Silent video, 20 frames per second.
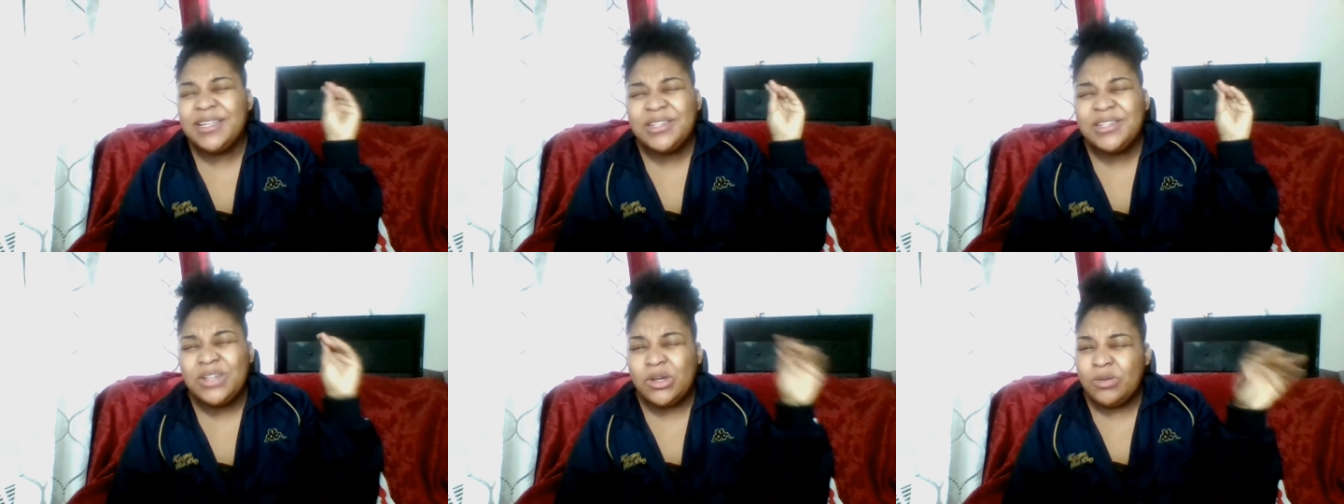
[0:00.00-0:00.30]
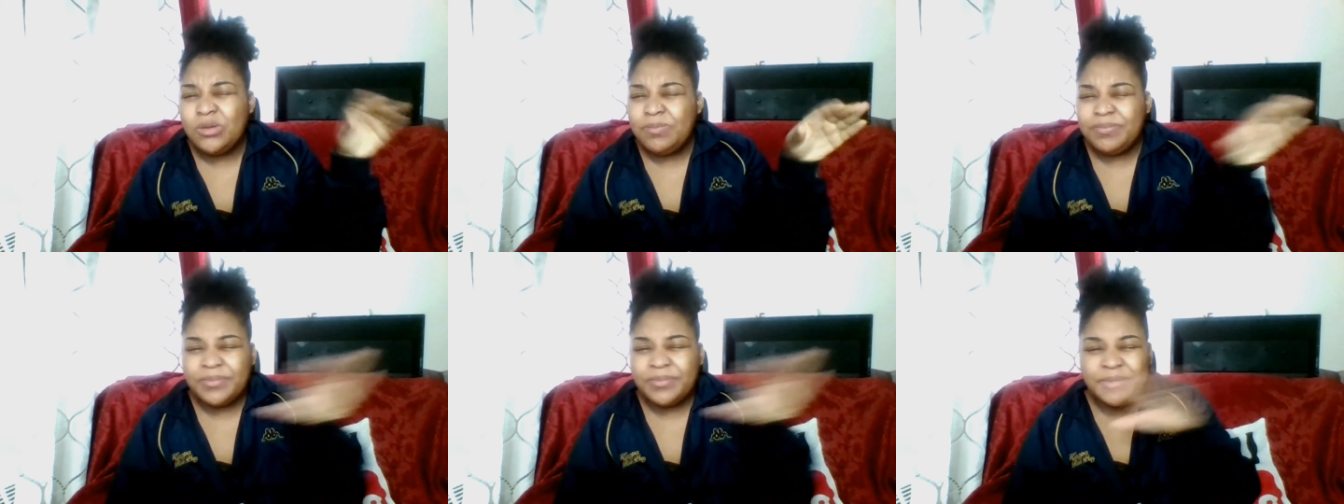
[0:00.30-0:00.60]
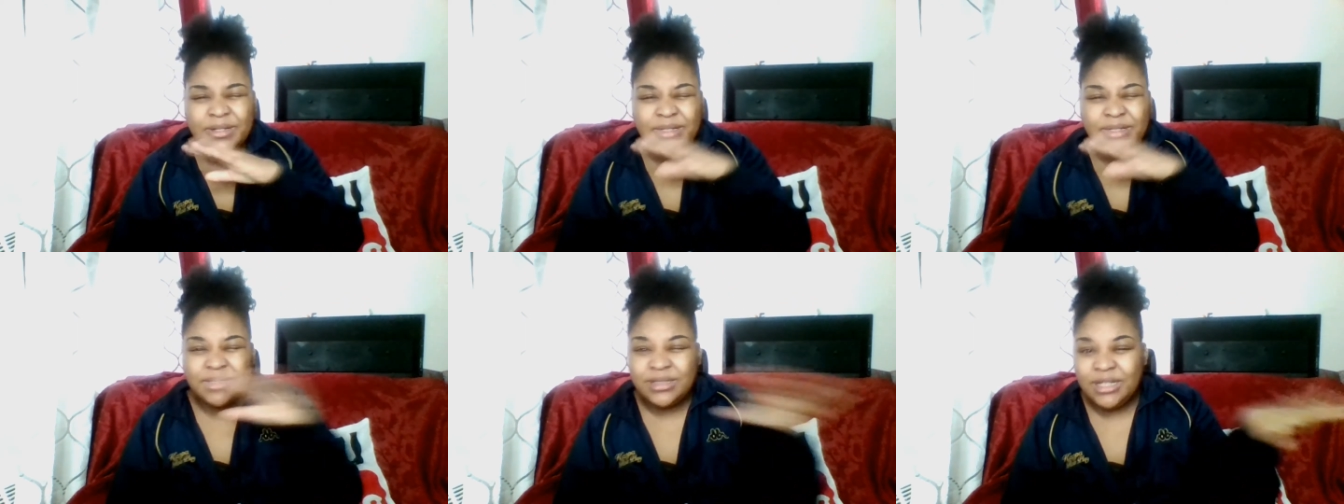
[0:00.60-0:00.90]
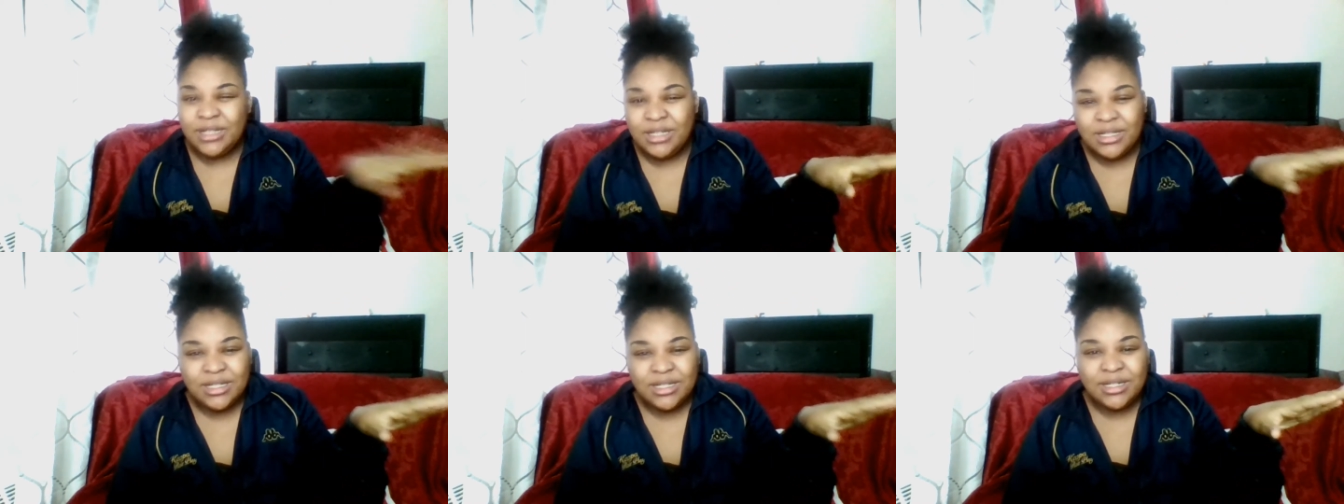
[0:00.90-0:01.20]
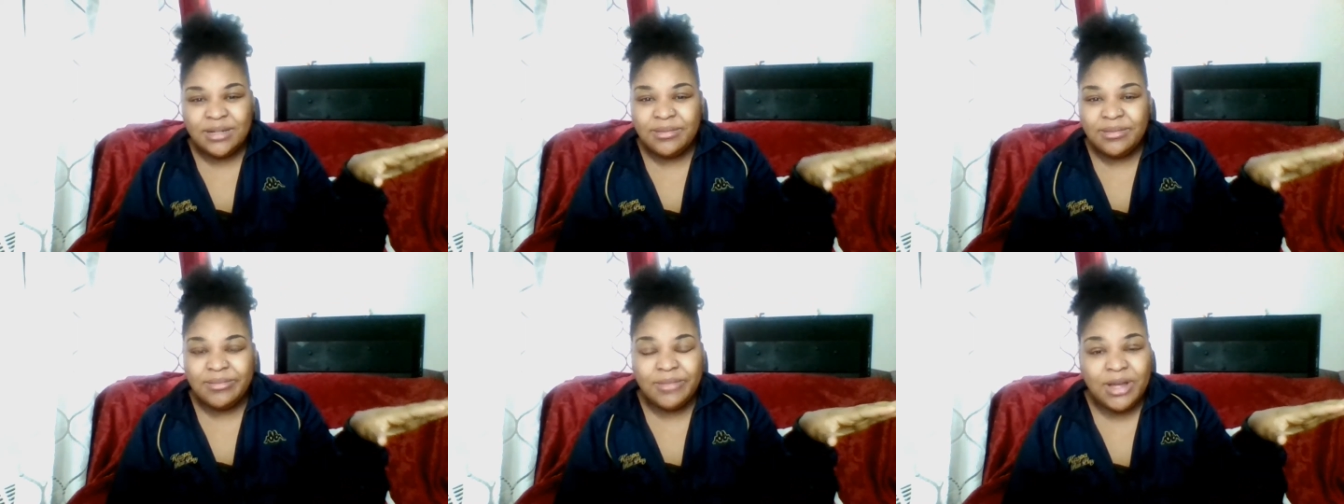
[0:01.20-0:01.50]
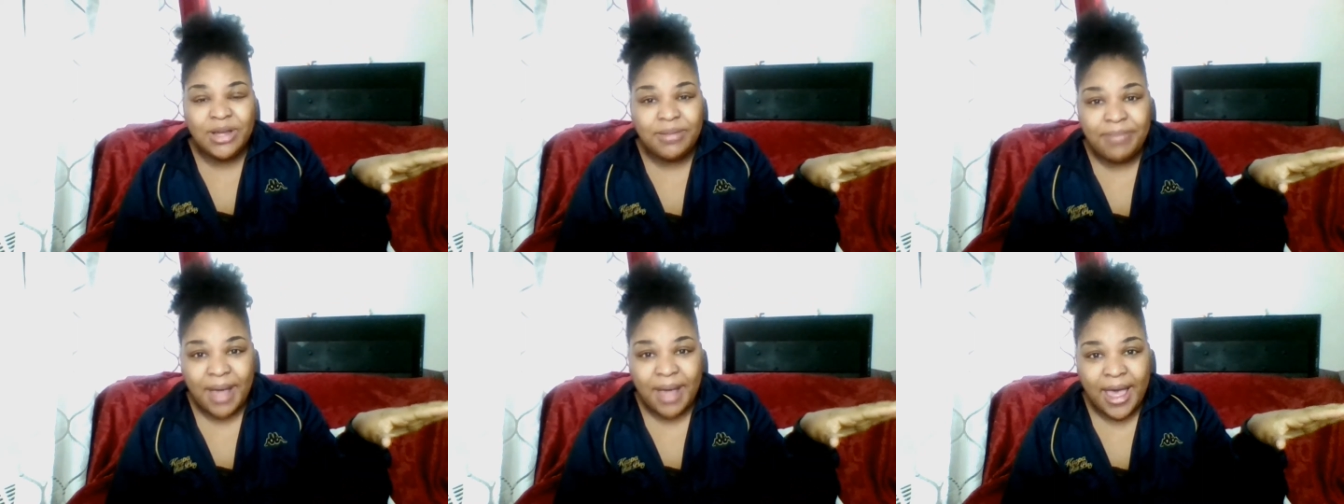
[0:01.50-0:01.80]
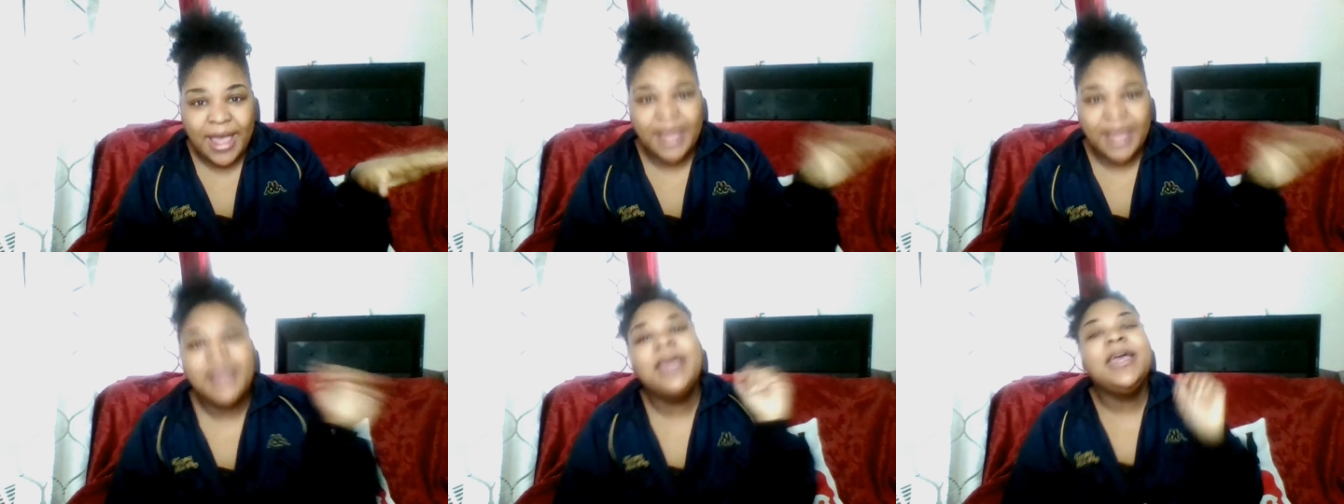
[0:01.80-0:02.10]
nope,
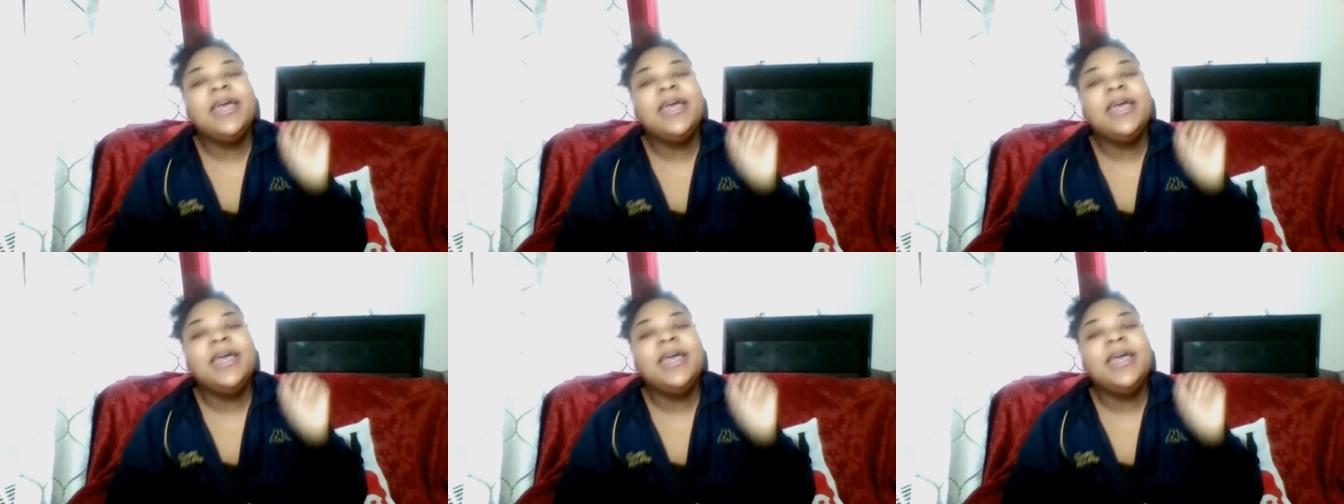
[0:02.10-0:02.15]
goodbye.